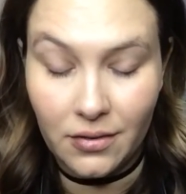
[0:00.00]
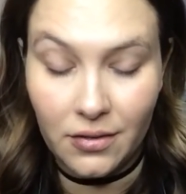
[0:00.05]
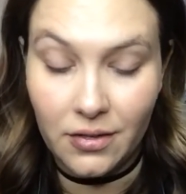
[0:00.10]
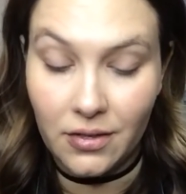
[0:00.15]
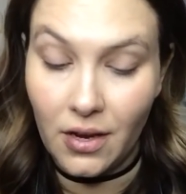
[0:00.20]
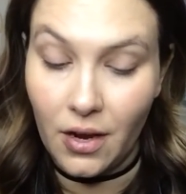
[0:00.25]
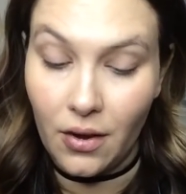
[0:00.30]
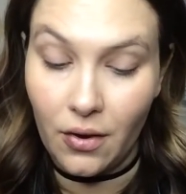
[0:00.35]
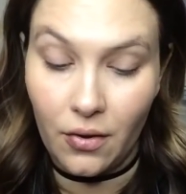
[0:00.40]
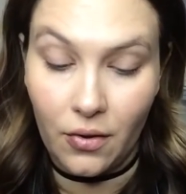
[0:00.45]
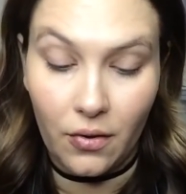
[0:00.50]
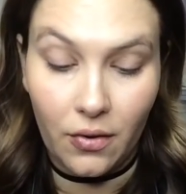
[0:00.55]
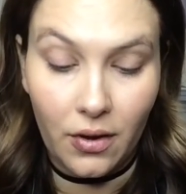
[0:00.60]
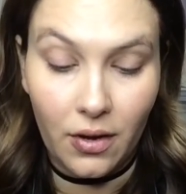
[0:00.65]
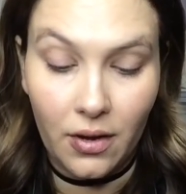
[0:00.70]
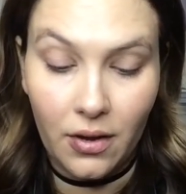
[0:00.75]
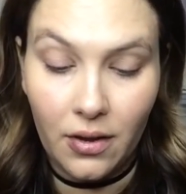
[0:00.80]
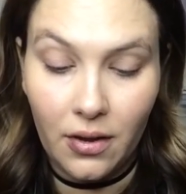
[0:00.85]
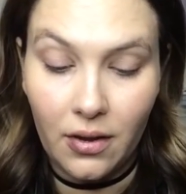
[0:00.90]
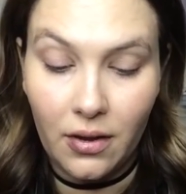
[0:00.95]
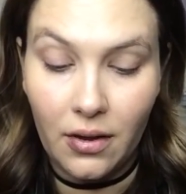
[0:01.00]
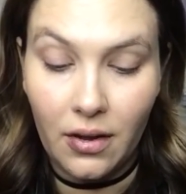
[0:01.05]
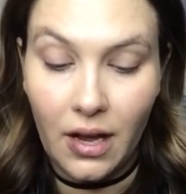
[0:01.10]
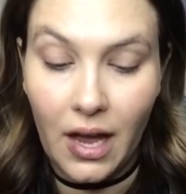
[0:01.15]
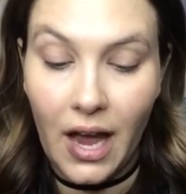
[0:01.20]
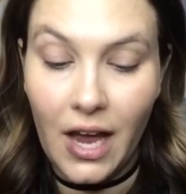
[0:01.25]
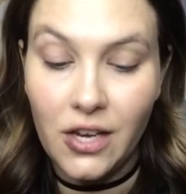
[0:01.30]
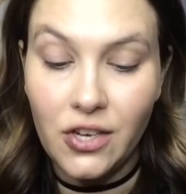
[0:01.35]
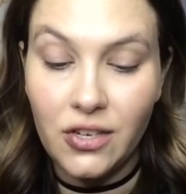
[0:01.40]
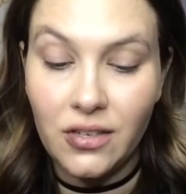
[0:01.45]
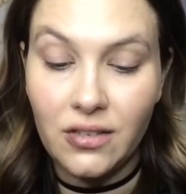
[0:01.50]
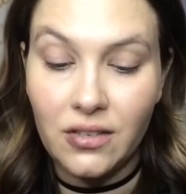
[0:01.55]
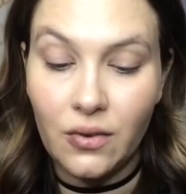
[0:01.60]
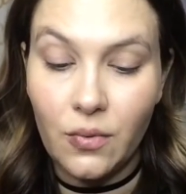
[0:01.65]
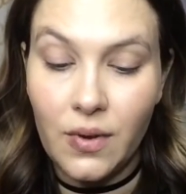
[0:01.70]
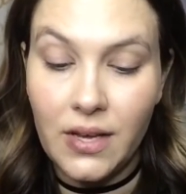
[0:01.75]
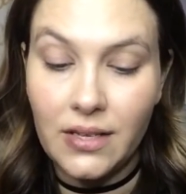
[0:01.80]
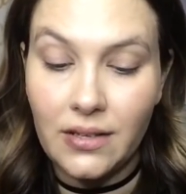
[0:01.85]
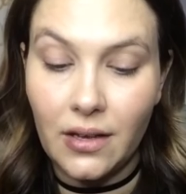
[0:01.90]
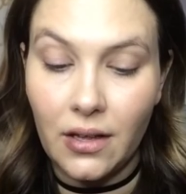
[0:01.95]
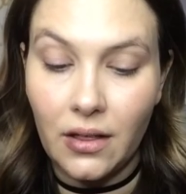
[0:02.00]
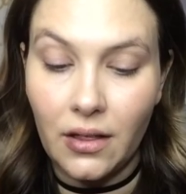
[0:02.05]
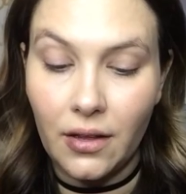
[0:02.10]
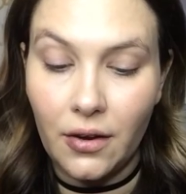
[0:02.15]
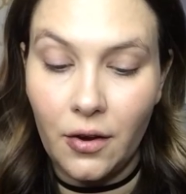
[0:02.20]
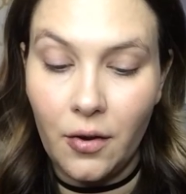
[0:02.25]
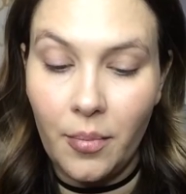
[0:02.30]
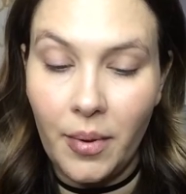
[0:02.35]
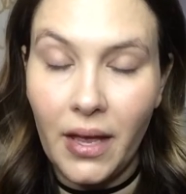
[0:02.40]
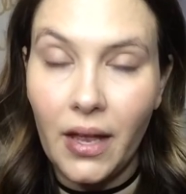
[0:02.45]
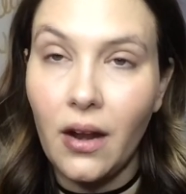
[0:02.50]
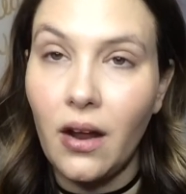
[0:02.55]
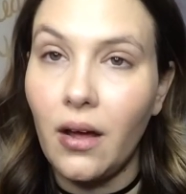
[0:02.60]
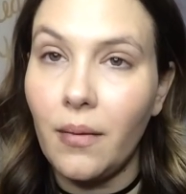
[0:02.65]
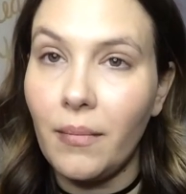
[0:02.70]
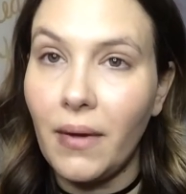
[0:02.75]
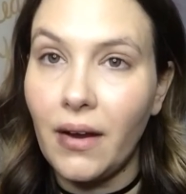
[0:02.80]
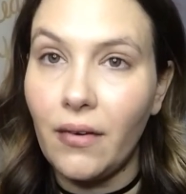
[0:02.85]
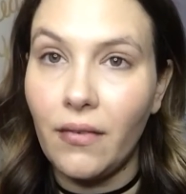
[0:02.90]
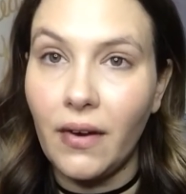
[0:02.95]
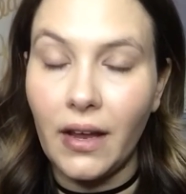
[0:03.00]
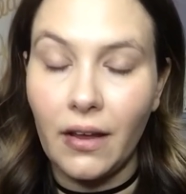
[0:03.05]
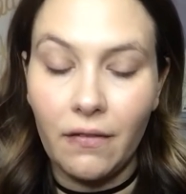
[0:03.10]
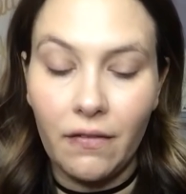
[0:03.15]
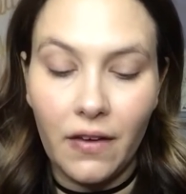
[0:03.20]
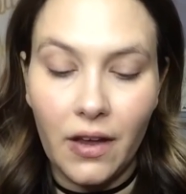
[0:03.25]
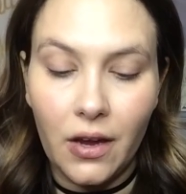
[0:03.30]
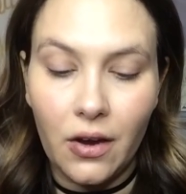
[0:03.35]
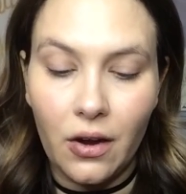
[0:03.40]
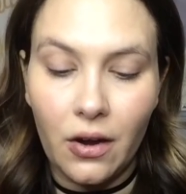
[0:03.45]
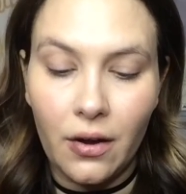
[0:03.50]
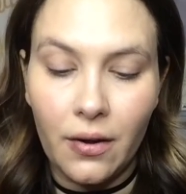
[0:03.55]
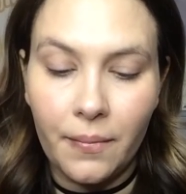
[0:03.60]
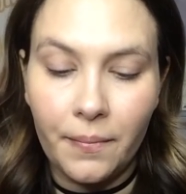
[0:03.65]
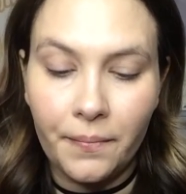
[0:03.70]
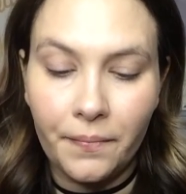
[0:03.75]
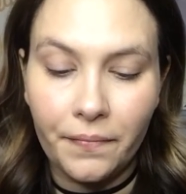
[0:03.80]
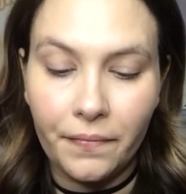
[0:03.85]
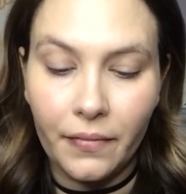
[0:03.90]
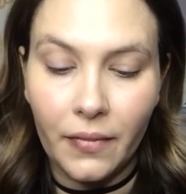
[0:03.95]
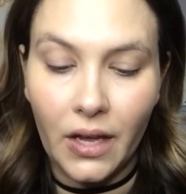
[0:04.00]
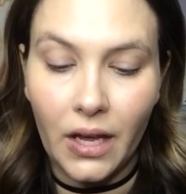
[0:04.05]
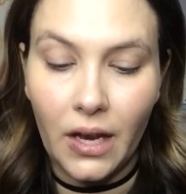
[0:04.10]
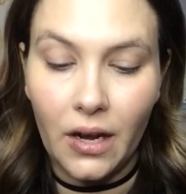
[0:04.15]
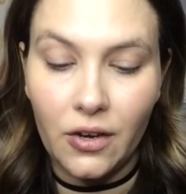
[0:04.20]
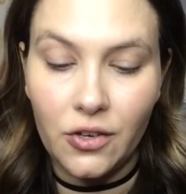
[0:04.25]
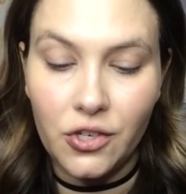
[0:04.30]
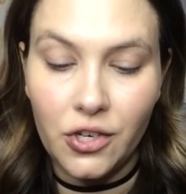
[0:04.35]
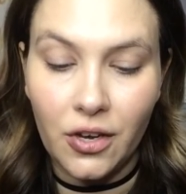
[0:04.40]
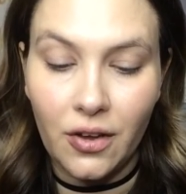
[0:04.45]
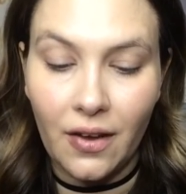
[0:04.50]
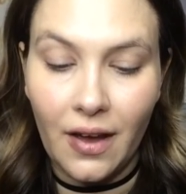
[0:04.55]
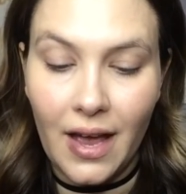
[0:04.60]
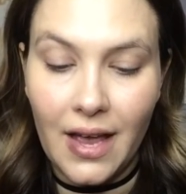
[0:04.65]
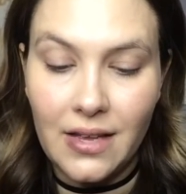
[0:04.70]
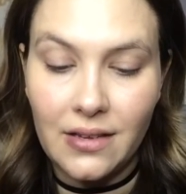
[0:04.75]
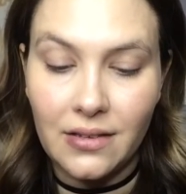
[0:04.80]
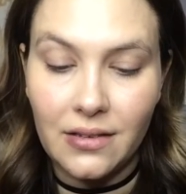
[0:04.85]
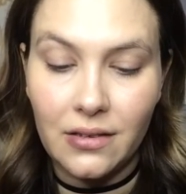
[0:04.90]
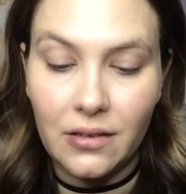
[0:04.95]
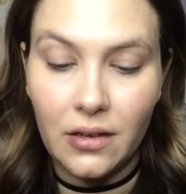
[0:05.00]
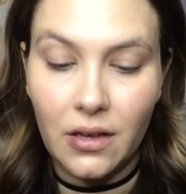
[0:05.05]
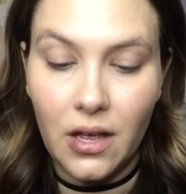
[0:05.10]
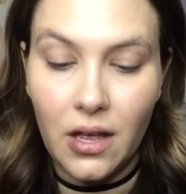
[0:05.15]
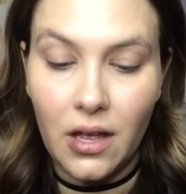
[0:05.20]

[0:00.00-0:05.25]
So I just squeeze a little bit on my ring finger, and I'll show you guys,